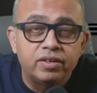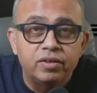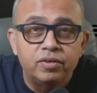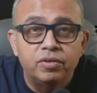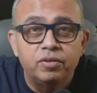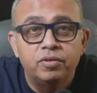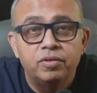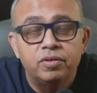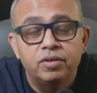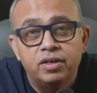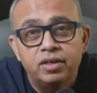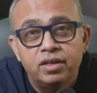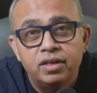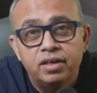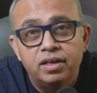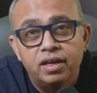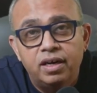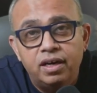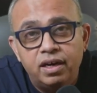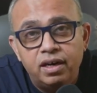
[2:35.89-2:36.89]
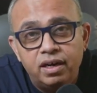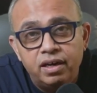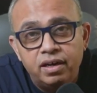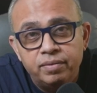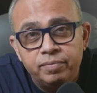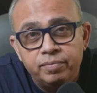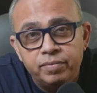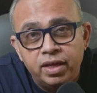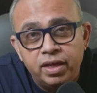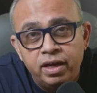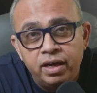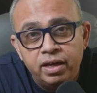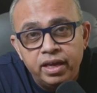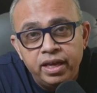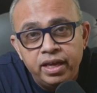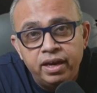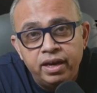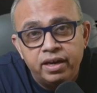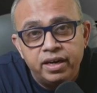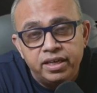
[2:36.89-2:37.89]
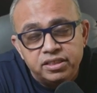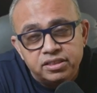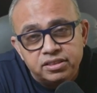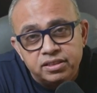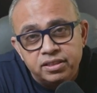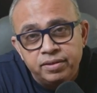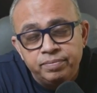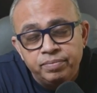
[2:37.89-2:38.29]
to ARH